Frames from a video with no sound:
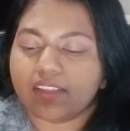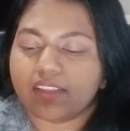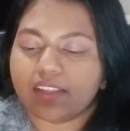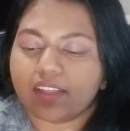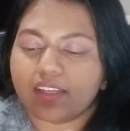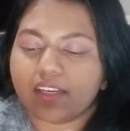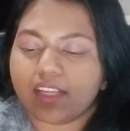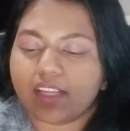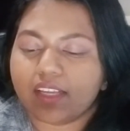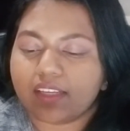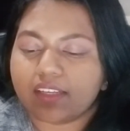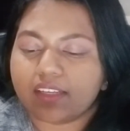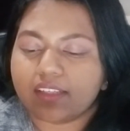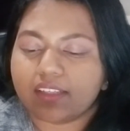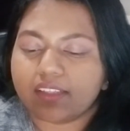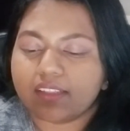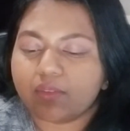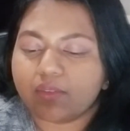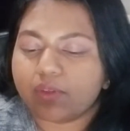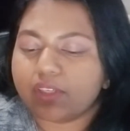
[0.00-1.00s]
like
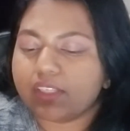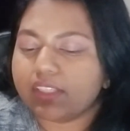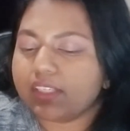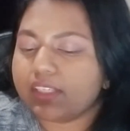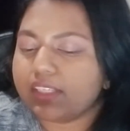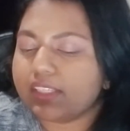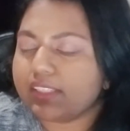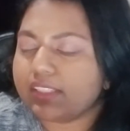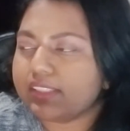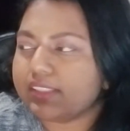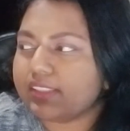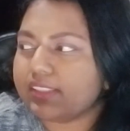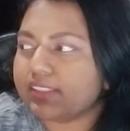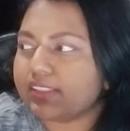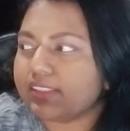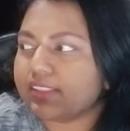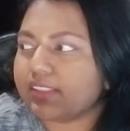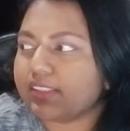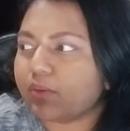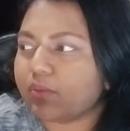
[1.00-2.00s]
one of the ladies
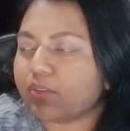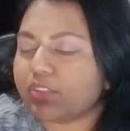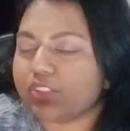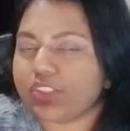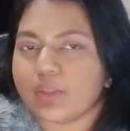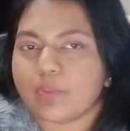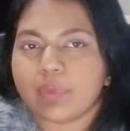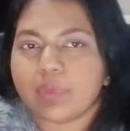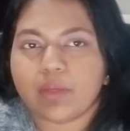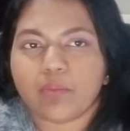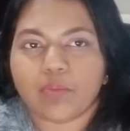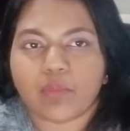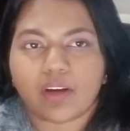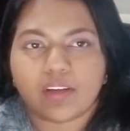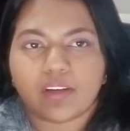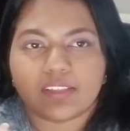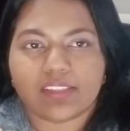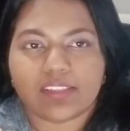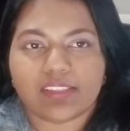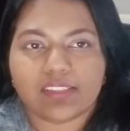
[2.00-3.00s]
that was shipping
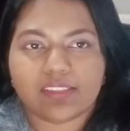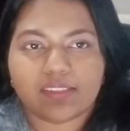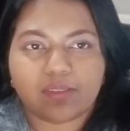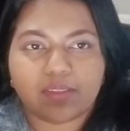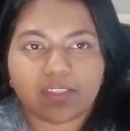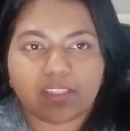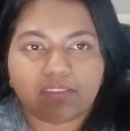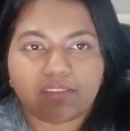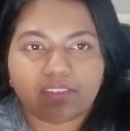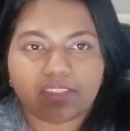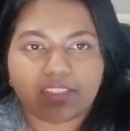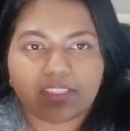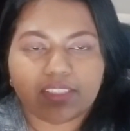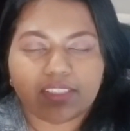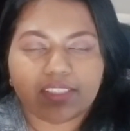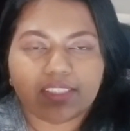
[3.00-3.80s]
boxes or whatever,